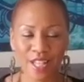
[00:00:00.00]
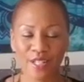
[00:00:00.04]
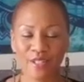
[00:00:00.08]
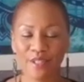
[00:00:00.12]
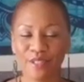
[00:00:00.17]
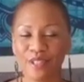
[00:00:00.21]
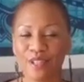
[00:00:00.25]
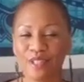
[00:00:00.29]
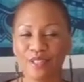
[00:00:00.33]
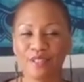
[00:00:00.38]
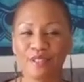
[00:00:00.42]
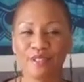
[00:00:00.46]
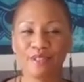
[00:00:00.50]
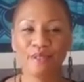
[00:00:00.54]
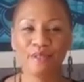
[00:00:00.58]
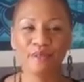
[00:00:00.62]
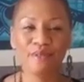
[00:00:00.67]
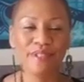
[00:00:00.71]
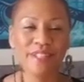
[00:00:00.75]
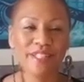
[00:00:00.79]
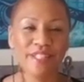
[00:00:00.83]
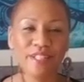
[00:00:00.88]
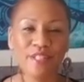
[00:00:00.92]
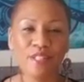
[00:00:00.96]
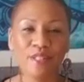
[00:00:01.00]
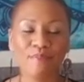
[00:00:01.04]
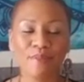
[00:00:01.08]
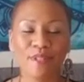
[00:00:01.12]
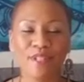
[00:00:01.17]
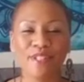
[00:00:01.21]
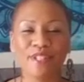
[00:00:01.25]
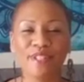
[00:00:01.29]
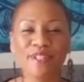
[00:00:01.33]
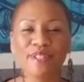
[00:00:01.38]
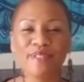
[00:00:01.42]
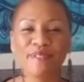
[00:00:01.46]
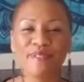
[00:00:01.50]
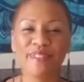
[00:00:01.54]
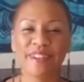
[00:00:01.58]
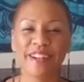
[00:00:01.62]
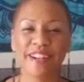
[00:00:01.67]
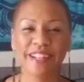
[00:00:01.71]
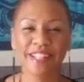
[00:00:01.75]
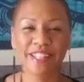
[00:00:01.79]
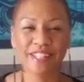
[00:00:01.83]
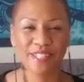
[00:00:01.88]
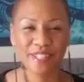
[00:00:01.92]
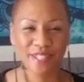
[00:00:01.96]
You're doing your spiritual
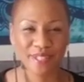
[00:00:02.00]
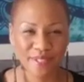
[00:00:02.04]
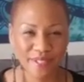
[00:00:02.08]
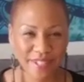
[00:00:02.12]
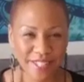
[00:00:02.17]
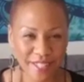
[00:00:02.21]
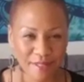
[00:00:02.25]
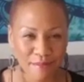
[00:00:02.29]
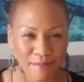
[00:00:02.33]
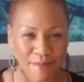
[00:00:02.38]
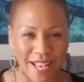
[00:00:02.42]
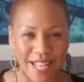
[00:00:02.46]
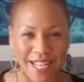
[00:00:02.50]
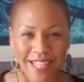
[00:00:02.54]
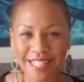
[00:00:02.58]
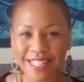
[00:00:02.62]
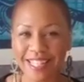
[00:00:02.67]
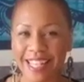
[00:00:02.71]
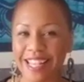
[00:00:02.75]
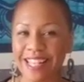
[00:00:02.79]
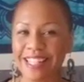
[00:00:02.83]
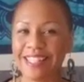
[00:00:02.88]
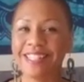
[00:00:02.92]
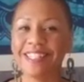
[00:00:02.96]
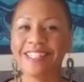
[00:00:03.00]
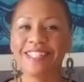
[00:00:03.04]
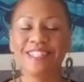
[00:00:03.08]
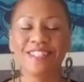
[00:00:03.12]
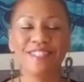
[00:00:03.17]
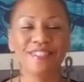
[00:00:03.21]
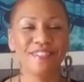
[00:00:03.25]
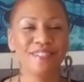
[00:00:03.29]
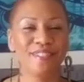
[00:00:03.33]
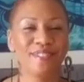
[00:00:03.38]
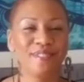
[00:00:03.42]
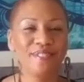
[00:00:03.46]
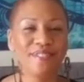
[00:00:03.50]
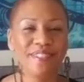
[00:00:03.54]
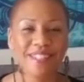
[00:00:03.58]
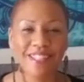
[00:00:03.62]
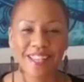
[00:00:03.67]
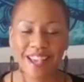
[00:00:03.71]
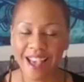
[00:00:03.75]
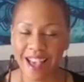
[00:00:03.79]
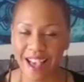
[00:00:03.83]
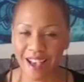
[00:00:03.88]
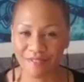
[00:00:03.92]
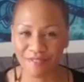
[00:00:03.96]
work, you're doing your meditations, you're doing
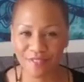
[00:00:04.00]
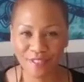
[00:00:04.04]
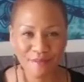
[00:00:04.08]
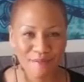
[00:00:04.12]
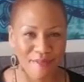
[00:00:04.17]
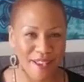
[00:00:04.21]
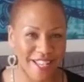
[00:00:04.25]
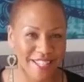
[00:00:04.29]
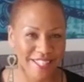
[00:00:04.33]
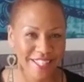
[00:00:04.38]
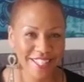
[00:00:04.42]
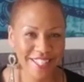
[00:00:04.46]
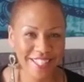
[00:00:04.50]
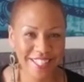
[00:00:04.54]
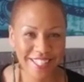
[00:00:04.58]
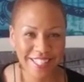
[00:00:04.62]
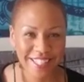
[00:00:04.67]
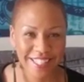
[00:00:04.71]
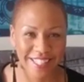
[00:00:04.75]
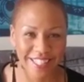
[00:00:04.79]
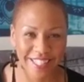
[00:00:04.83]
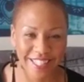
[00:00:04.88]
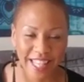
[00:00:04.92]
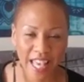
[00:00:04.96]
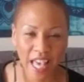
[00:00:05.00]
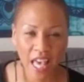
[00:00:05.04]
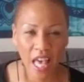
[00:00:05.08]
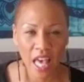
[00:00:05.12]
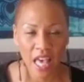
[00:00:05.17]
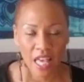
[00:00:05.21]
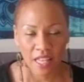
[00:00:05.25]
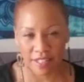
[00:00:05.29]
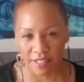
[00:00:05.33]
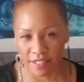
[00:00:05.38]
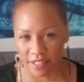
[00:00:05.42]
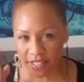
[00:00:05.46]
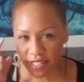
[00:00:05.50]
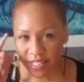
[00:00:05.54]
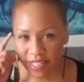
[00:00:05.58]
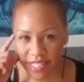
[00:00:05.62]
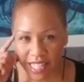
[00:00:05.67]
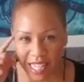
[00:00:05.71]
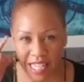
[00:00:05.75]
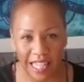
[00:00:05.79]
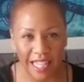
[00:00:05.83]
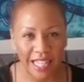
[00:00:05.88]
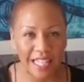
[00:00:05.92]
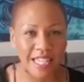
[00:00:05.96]
your affirmations, you're
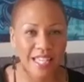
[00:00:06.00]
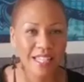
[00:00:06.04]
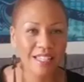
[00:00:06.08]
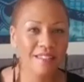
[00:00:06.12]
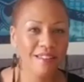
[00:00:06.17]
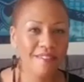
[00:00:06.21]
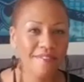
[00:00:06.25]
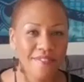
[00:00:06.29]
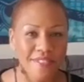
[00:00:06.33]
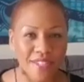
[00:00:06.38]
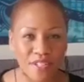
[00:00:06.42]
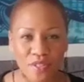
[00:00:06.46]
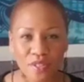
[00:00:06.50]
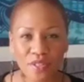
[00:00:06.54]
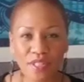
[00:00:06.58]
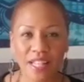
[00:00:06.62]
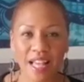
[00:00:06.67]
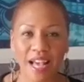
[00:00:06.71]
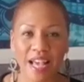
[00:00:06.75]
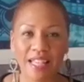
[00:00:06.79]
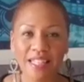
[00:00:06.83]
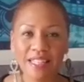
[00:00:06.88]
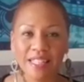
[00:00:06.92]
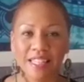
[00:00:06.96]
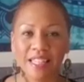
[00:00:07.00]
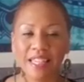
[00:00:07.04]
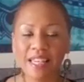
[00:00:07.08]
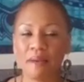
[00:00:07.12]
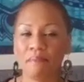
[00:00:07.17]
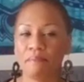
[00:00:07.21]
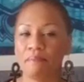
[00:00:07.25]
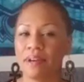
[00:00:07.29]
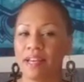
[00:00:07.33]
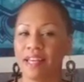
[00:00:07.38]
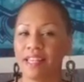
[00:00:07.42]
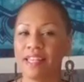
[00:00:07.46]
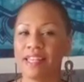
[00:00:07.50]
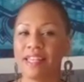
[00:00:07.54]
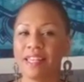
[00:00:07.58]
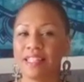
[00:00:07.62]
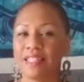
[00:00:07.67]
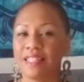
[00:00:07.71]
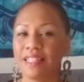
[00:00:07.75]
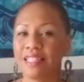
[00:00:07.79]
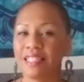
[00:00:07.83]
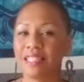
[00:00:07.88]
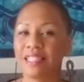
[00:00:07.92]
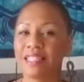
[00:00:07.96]
seeing it, you're visualizing it, but
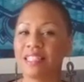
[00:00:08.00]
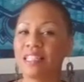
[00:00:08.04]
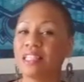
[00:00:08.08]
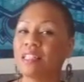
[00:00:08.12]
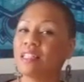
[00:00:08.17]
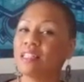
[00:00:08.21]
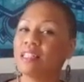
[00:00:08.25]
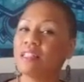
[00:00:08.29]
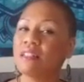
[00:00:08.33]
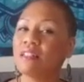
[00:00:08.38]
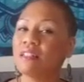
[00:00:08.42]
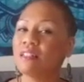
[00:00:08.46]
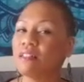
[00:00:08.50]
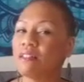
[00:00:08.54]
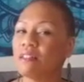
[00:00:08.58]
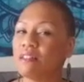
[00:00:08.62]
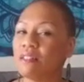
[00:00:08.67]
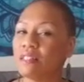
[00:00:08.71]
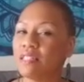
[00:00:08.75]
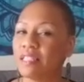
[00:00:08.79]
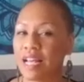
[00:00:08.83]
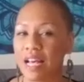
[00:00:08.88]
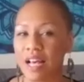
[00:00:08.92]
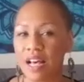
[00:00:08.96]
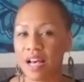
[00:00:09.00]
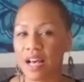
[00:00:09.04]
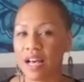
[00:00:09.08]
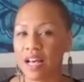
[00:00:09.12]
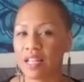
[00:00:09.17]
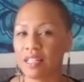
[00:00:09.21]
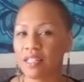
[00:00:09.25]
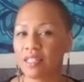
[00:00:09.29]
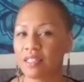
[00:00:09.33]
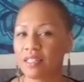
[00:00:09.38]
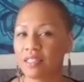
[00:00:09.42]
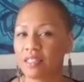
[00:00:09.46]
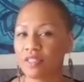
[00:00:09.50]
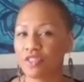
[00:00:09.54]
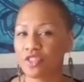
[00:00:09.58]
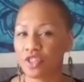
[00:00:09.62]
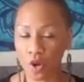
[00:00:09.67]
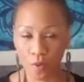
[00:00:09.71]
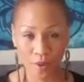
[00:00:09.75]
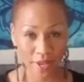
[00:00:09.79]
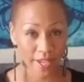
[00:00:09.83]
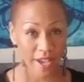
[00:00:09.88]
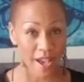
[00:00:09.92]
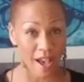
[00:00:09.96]
it's still not
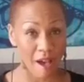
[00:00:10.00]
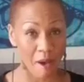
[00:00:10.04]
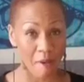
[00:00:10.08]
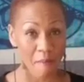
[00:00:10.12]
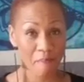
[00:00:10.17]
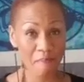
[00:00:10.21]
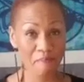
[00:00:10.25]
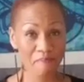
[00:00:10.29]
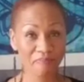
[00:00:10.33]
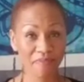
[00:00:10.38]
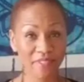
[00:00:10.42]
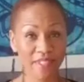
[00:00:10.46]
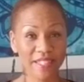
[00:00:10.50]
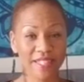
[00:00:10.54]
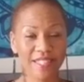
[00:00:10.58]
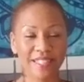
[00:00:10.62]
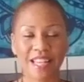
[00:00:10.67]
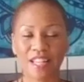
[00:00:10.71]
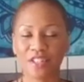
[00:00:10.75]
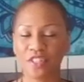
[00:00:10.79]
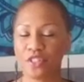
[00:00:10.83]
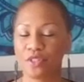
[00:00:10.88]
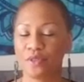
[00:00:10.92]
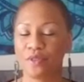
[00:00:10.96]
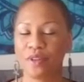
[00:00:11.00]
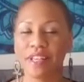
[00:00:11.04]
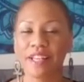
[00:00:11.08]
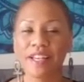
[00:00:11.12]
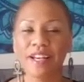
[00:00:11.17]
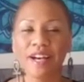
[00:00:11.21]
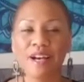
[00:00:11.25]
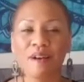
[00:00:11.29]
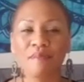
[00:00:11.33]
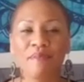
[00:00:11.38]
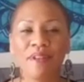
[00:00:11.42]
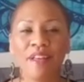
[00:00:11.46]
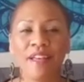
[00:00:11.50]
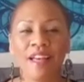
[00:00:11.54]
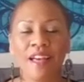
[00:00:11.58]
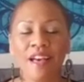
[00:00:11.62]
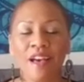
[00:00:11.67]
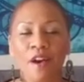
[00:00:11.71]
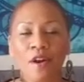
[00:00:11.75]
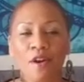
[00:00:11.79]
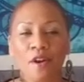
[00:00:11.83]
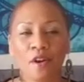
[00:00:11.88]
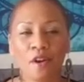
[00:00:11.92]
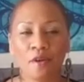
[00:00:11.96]
showing up. It's not showing up,
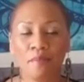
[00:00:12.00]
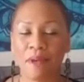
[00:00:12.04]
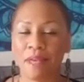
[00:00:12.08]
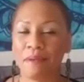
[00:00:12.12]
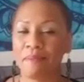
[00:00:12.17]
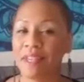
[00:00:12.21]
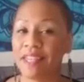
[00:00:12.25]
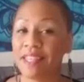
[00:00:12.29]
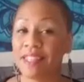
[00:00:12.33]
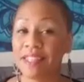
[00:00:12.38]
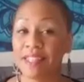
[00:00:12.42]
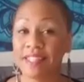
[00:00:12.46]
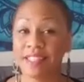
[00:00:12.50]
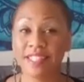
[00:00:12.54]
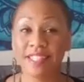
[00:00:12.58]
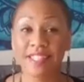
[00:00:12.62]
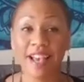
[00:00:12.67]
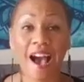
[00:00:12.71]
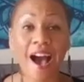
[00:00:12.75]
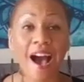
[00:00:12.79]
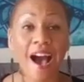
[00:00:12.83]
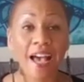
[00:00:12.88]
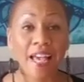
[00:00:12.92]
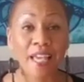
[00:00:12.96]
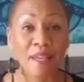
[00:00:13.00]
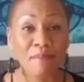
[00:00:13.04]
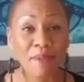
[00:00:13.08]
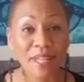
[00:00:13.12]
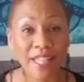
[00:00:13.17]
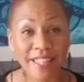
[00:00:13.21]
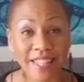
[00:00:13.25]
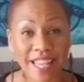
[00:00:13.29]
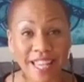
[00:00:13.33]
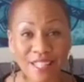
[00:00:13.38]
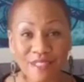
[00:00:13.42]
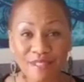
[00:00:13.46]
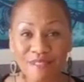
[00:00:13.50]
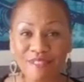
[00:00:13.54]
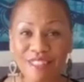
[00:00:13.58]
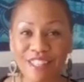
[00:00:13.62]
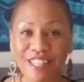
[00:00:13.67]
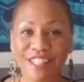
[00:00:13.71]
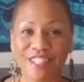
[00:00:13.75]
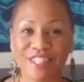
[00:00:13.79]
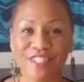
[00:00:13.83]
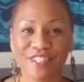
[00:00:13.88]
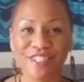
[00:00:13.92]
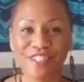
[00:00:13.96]
or maybe in the timing that you think
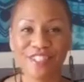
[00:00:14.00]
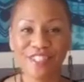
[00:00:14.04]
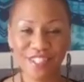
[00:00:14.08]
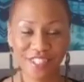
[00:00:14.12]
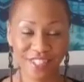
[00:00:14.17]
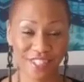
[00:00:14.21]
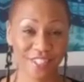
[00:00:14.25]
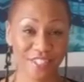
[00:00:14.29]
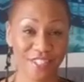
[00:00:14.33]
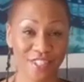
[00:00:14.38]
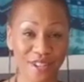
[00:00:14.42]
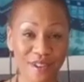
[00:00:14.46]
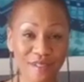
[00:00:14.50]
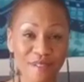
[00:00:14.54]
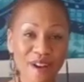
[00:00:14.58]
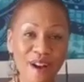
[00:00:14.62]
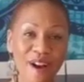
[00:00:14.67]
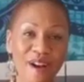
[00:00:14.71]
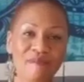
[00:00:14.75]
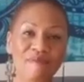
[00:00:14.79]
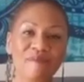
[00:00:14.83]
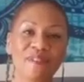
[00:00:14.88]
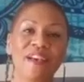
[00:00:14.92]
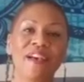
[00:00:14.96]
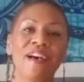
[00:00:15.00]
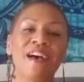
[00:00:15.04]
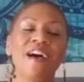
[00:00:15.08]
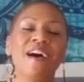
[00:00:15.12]
it should show up,